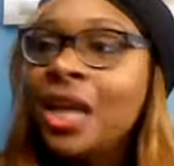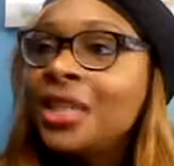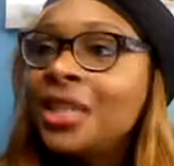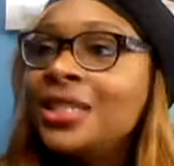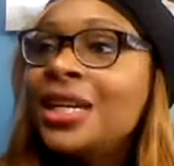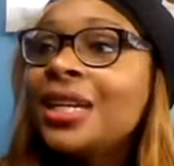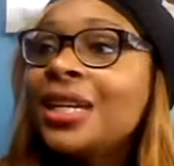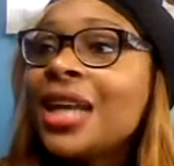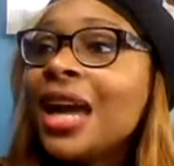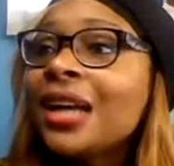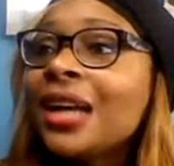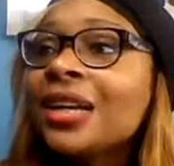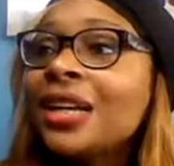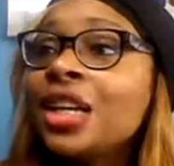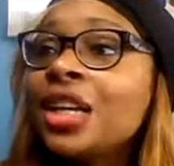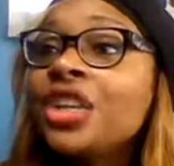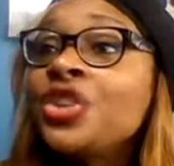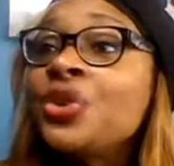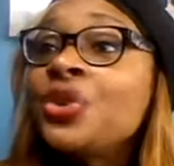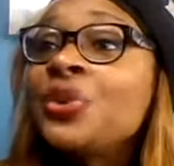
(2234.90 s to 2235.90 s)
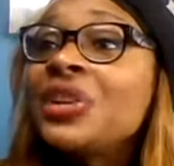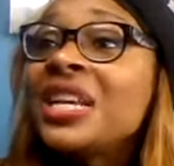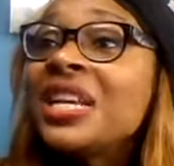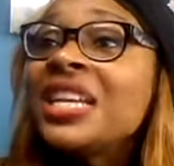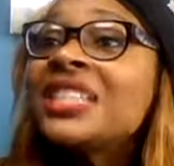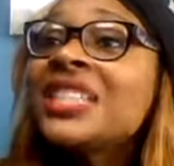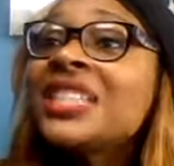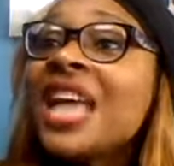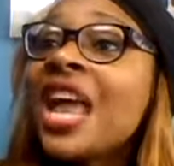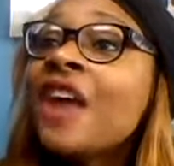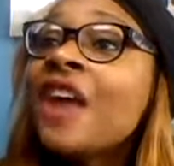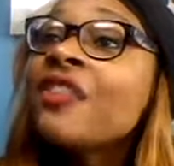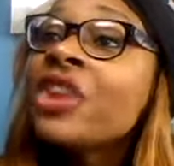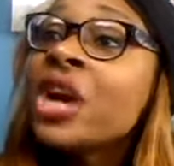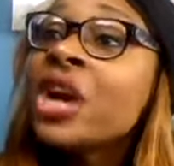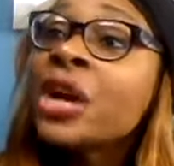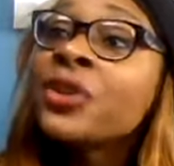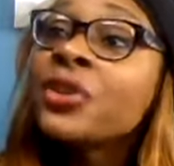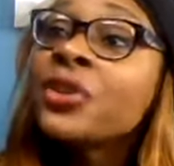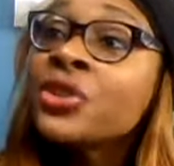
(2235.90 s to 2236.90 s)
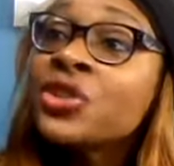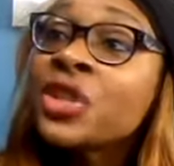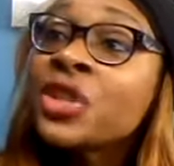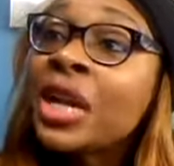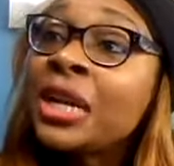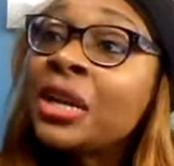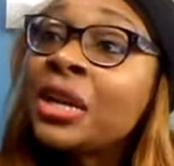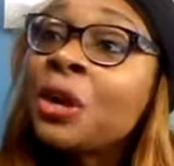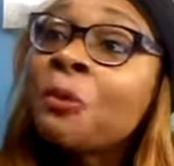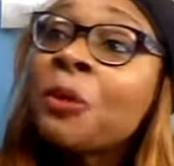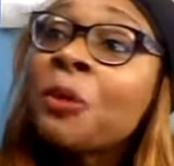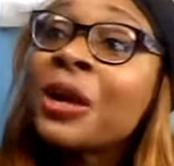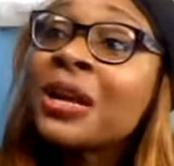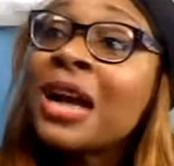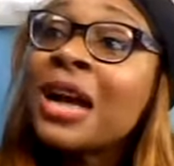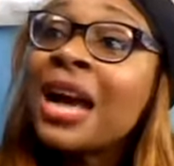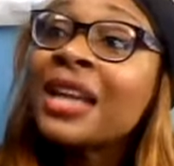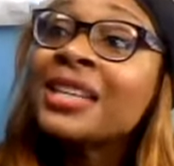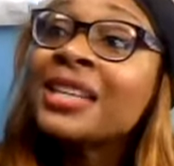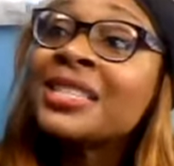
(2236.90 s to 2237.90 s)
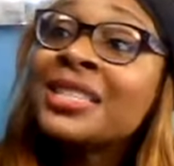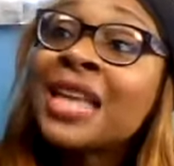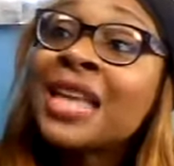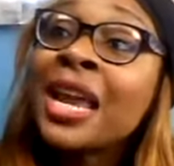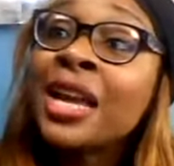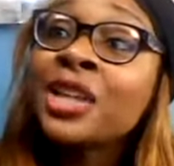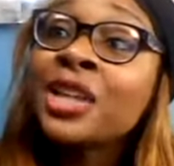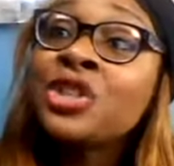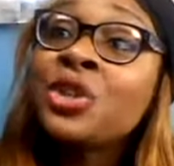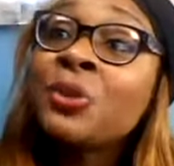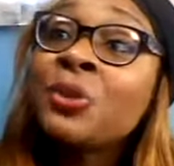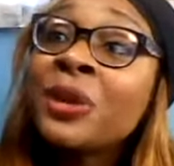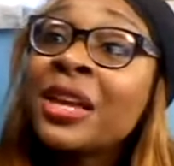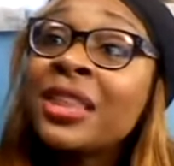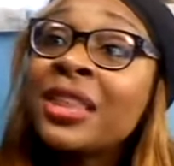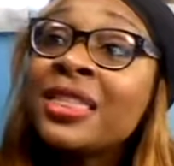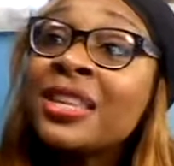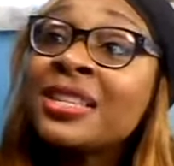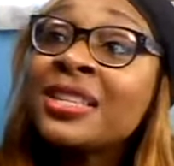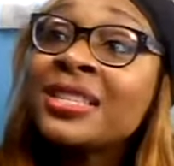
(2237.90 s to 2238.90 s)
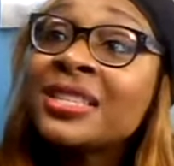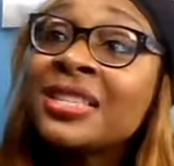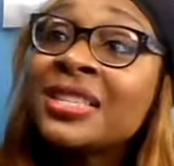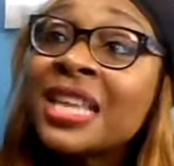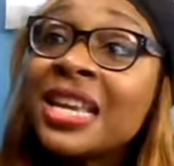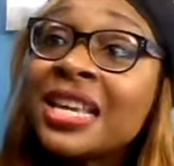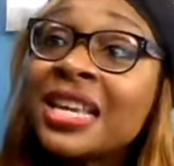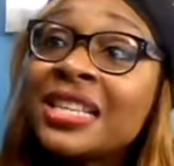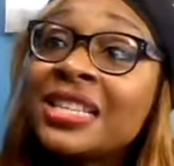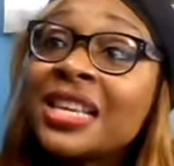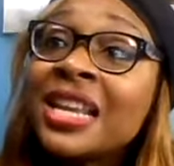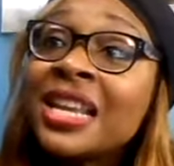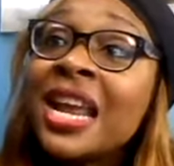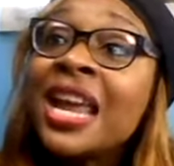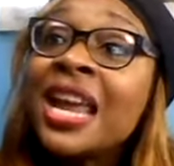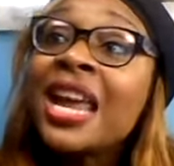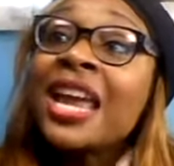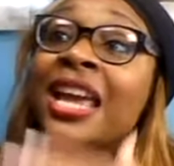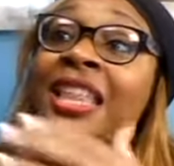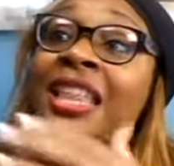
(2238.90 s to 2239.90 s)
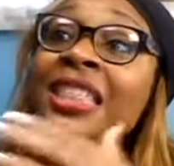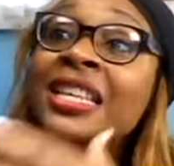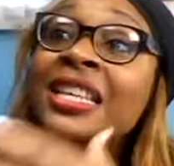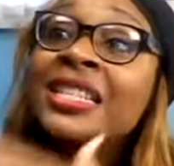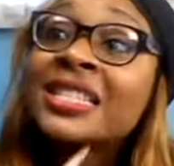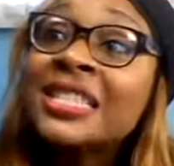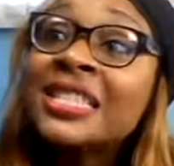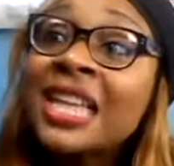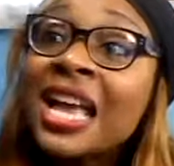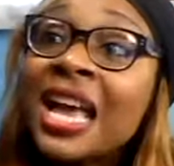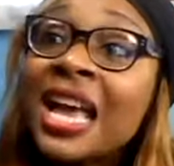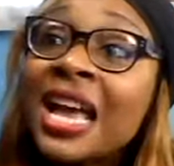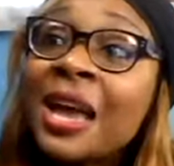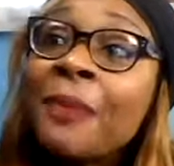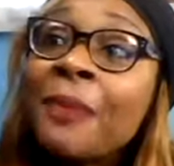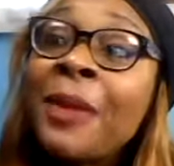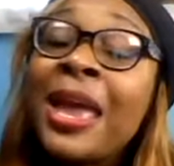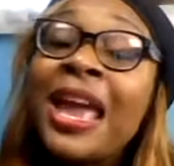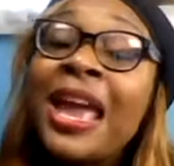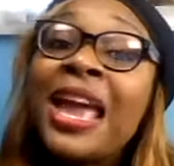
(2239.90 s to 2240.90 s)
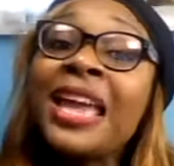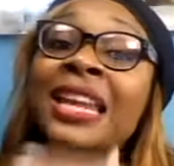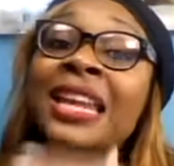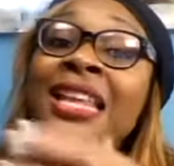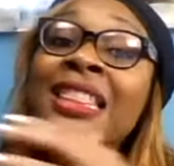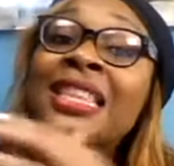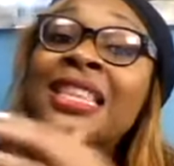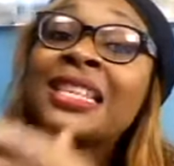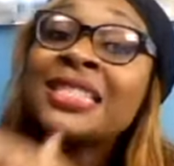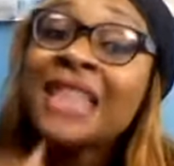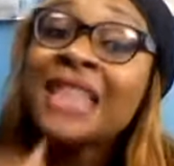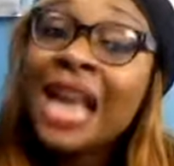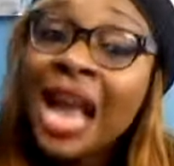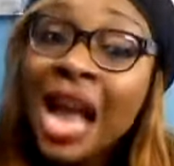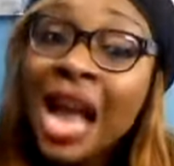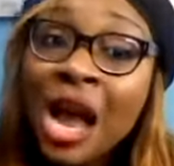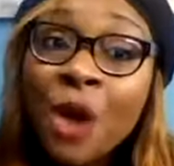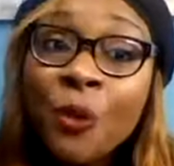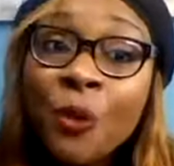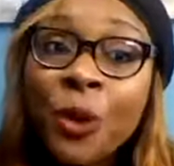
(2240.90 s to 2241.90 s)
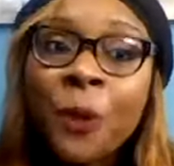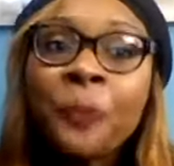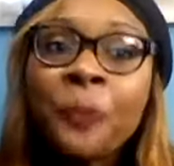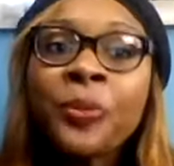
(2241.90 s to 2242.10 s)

You need to have an understanding of what God is saying and doing in this season and this time and in this hour.